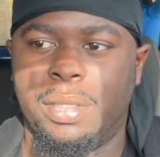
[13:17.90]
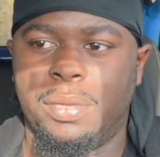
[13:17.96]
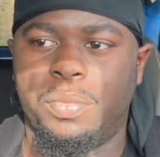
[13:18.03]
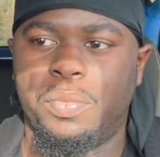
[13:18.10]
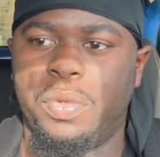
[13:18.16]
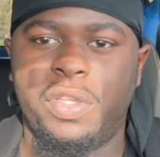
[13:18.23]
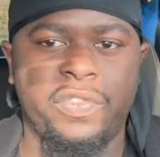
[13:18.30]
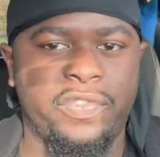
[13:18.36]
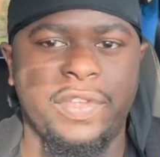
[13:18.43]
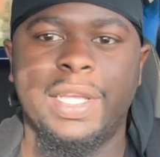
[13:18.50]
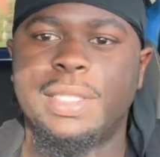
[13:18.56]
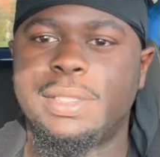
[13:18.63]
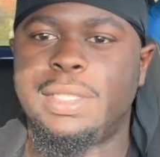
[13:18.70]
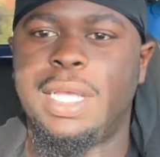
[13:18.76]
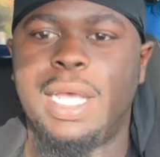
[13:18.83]
we
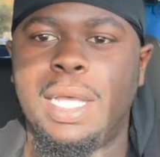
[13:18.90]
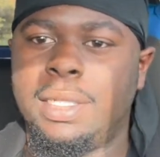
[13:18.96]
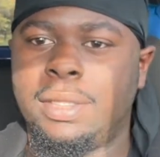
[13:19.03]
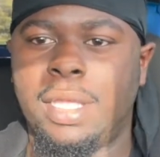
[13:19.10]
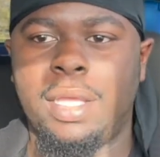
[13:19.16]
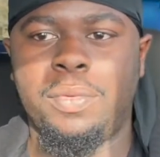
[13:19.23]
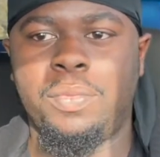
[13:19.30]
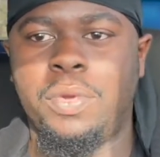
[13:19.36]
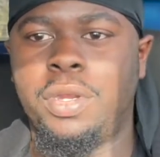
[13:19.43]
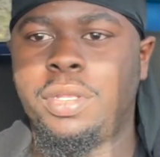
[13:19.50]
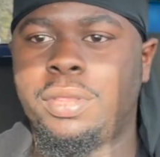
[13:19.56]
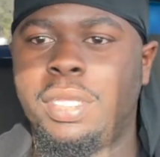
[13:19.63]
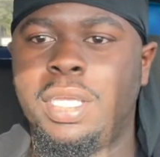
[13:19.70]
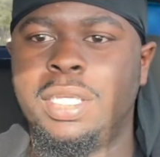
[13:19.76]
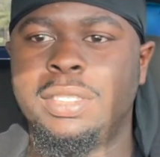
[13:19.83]
fixed that. They
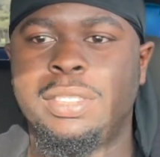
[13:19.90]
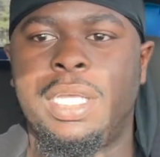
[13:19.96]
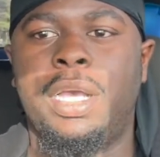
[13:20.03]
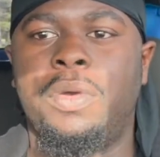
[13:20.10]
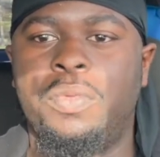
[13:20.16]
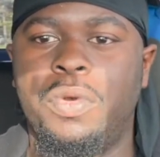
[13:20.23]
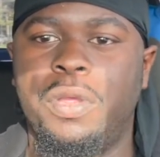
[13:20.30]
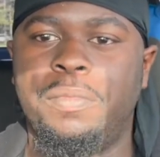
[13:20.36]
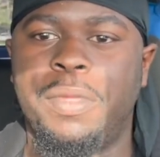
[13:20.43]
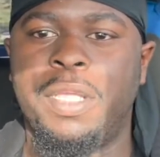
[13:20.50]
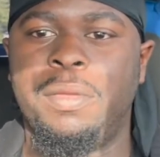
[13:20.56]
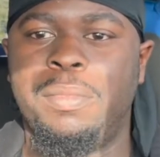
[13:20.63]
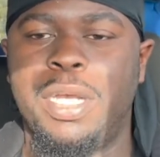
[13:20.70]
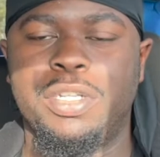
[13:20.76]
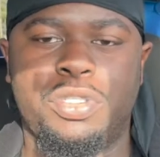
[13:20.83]
worked things out with me.
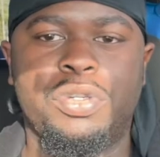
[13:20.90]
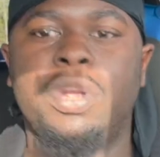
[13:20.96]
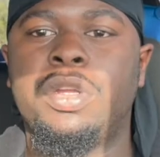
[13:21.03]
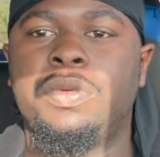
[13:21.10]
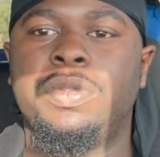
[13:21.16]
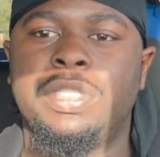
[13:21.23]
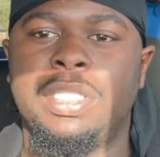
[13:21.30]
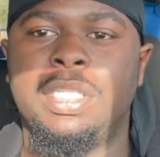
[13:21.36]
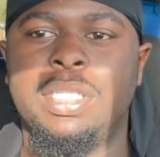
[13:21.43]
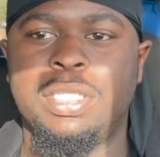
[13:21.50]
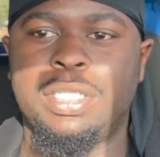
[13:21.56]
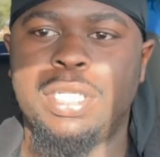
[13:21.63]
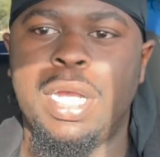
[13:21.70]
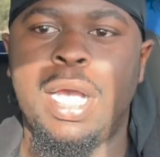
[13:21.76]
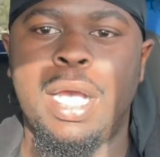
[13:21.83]
My truck was in the
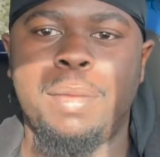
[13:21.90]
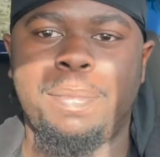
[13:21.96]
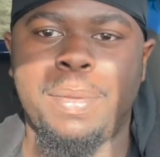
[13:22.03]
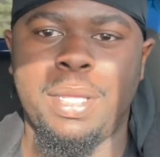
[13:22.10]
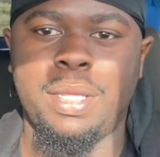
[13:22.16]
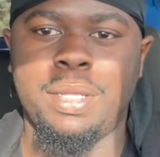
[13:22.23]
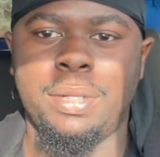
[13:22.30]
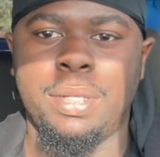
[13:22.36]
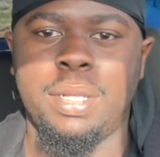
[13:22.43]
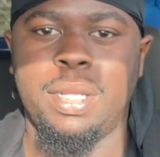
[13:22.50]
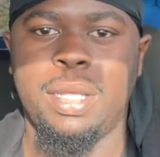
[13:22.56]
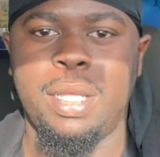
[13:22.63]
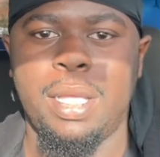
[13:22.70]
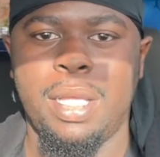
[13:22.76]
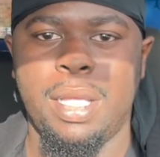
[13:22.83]
shop, and
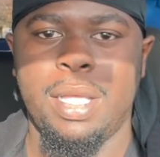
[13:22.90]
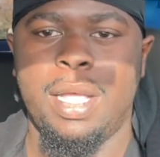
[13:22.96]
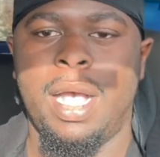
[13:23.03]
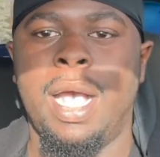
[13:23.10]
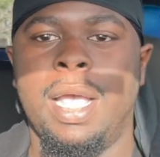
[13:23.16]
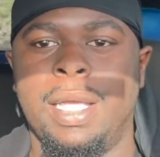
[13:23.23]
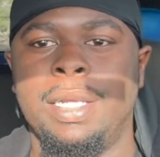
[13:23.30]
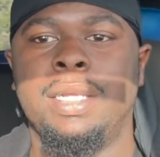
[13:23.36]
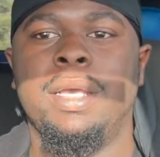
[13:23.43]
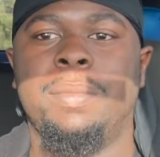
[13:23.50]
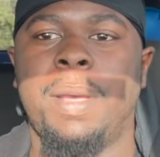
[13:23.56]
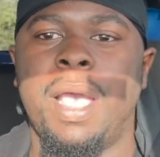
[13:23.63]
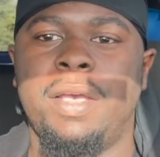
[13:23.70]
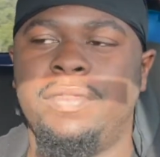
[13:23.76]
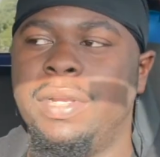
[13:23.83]
I ended up
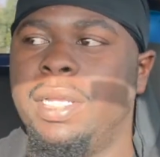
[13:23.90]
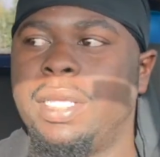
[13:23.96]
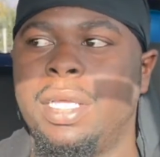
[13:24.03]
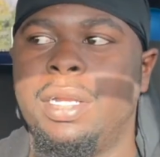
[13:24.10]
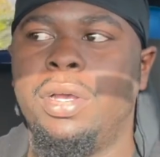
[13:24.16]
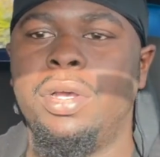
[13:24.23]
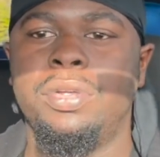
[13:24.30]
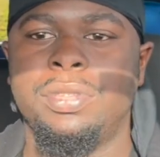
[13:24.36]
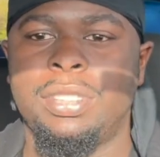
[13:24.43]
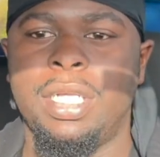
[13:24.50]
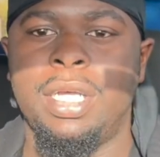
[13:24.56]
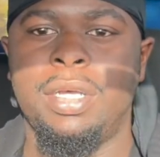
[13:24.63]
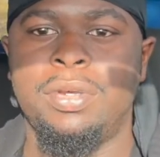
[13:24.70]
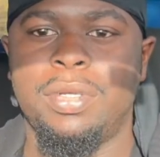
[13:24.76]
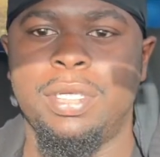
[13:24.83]
having to get a
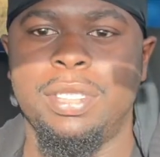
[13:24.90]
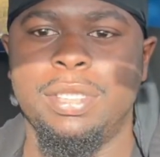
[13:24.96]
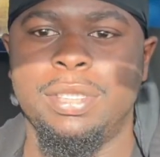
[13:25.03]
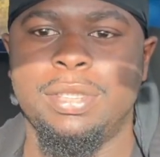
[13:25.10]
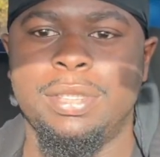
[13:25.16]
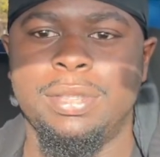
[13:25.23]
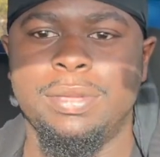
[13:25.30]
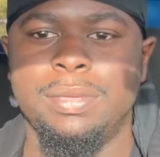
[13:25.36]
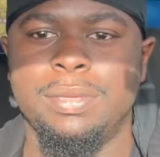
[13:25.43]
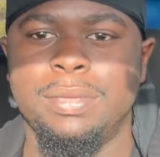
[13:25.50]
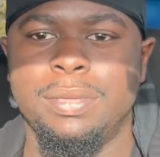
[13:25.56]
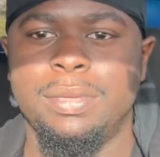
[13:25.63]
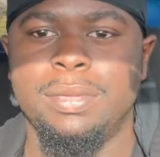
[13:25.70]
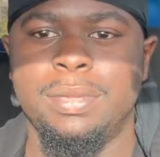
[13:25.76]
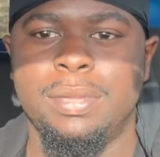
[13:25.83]
hotel because,
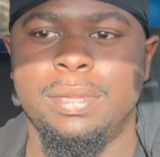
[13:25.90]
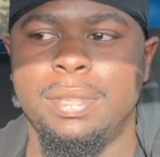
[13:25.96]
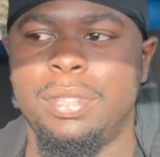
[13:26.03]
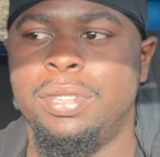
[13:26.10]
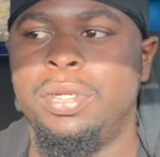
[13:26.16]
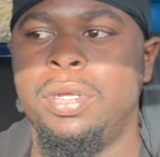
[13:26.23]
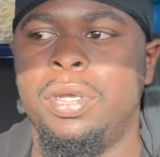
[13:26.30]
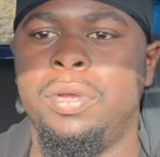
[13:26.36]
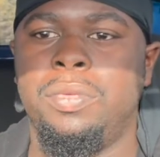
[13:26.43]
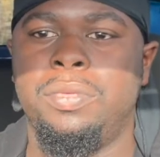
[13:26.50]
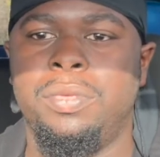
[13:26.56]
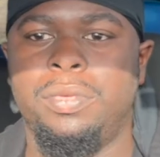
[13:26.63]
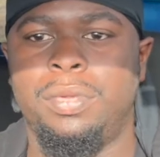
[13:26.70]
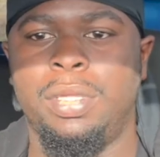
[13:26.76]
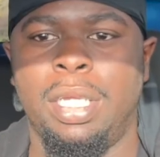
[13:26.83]
you know,
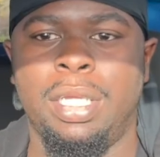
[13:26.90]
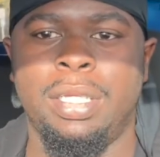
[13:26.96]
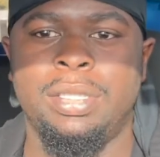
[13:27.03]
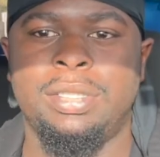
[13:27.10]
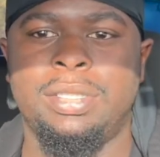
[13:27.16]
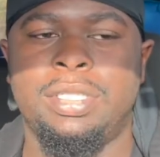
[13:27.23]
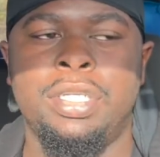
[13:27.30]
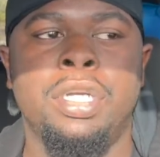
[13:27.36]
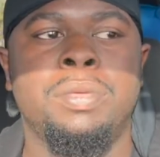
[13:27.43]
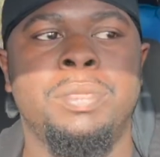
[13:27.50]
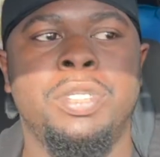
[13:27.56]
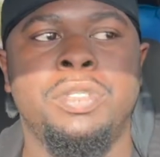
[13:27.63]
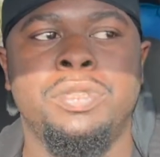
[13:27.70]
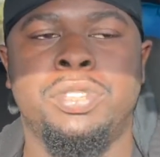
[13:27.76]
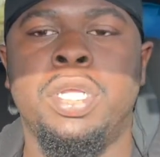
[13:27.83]
these
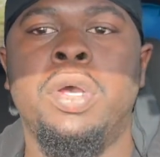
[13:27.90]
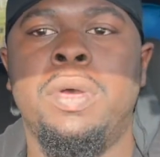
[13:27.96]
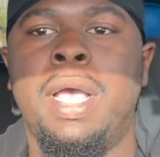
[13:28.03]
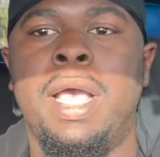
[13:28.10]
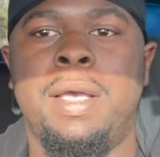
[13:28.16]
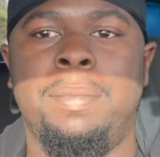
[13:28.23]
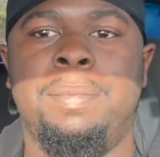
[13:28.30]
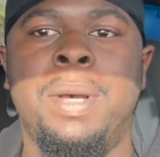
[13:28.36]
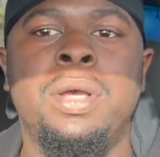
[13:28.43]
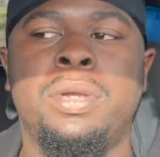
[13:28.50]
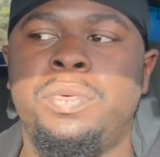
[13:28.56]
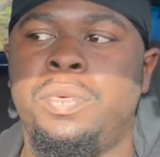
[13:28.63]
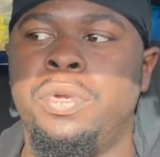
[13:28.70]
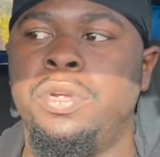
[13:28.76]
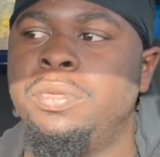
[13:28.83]
terminals don't have bunk
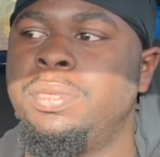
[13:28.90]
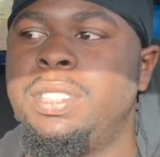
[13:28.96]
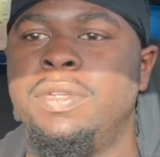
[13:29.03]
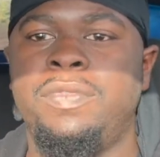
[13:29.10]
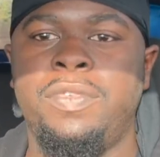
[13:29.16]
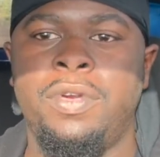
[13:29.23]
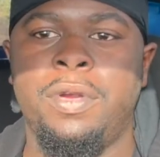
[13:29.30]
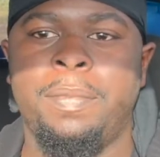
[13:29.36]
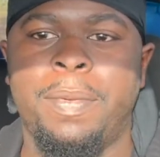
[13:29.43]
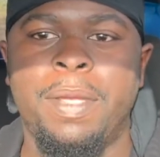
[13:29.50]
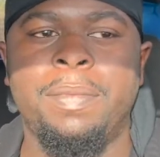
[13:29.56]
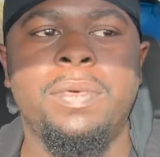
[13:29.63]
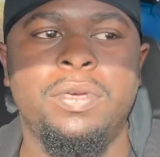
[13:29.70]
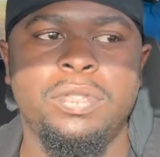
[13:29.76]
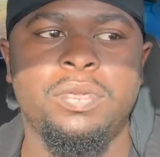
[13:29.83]
rooms. And for
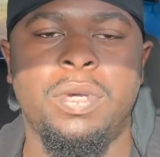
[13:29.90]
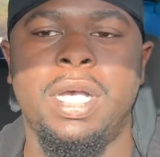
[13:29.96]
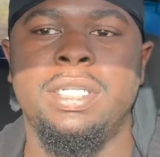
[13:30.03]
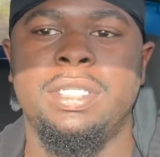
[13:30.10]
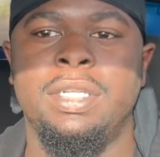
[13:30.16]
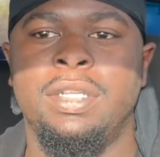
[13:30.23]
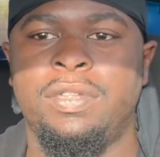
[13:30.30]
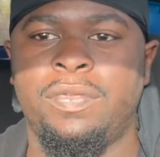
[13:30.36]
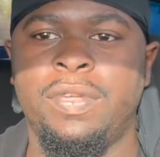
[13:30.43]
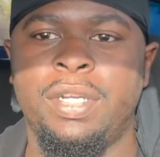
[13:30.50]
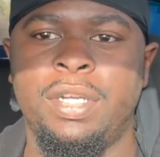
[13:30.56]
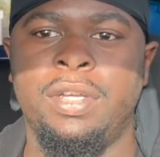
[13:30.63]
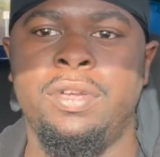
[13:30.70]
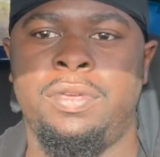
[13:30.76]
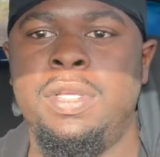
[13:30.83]
people who's watching this
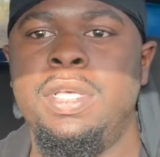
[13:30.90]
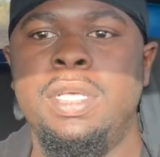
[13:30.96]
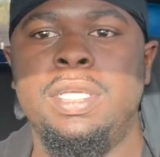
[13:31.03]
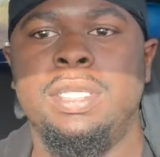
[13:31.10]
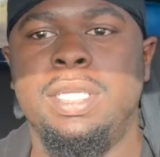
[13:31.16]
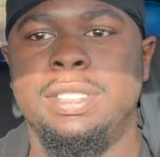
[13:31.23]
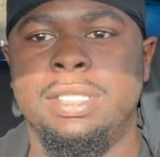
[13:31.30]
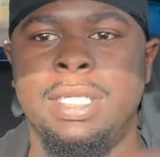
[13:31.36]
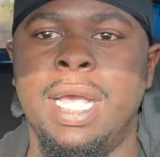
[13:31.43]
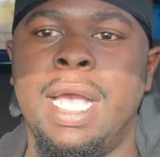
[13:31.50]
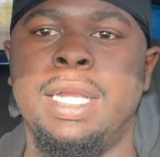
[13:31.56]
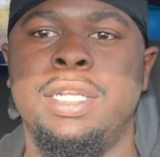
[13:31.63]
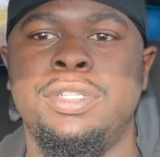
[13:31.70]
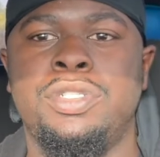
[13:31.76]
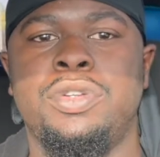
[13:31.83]
video that's
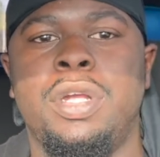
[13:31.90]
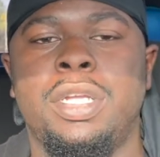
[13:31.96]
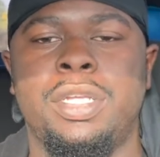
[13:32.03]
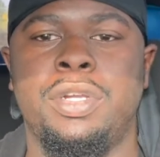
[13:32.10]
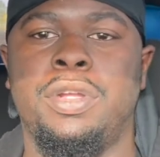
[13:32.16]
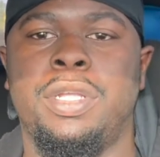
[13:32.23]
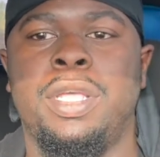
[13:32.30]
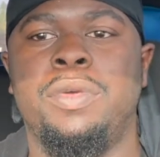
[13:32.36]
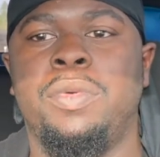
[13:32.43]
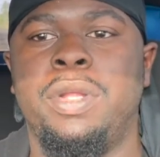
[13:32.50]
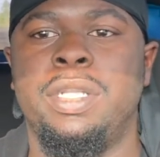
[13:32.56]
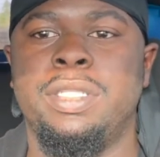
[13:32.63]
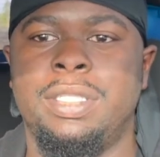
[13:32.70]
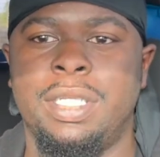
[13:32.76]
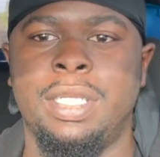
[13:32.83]
not in trucking or getting
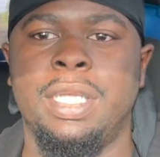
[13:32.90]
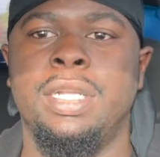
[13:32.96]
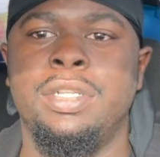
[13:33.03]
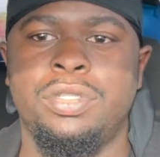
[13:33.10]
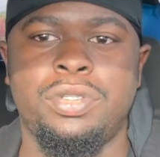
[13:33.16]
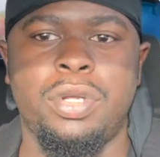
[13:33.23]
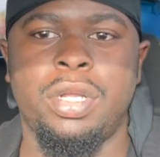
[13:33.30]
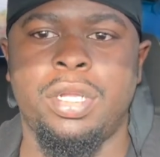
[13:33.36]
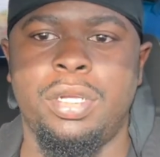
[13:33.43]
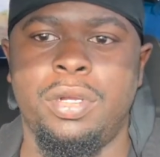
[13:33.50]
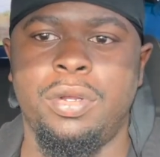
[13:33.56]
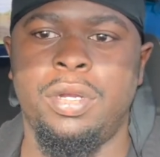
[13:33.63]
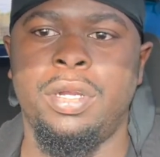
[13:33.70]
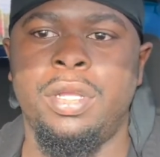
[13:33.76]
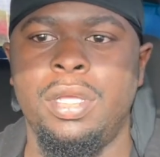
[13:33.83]
ready to get in trucking,
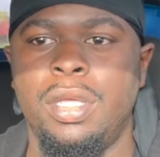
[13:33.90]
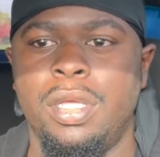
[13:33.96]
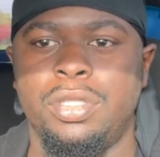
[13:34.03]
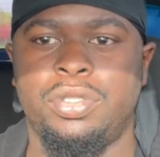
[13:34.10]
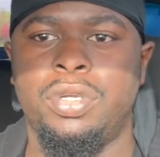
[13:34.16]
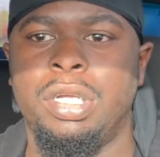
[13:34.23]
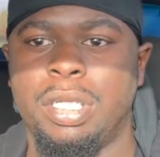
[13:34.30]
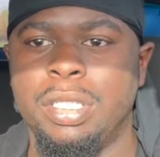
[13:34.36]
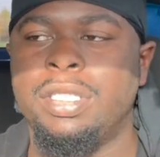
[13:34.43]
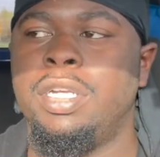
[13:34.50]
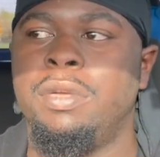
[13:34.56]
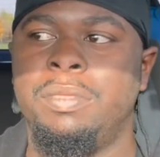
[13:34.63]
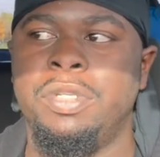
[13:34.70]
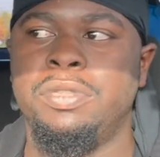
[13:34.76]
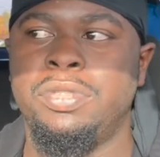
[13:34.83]
or trucking
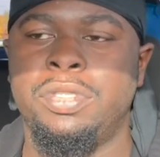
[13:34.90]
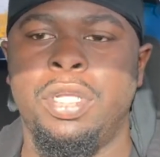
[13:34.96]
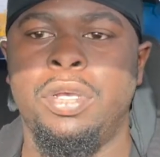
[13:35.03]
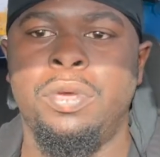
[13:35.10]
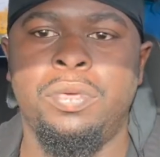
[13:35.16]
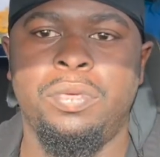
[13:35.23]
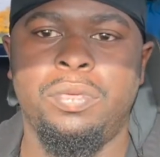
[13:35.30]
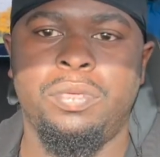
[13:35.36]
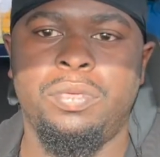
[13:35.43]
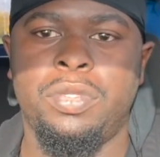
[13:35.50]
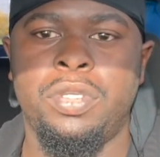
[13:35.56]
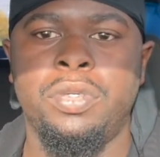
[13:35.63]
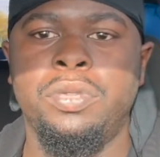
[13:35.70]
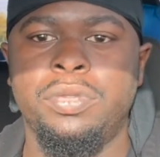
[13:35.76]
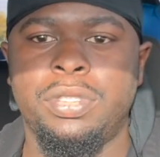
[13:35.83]
terminals don't
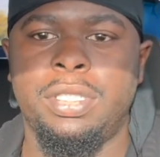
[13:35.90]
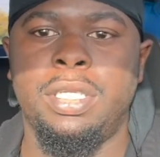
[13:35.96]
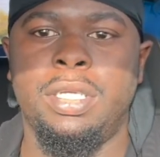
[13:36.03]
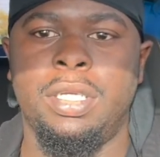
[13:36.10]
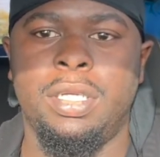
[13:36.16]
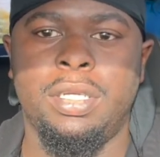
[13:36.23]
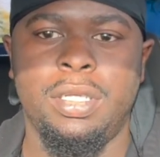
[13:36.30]
use the,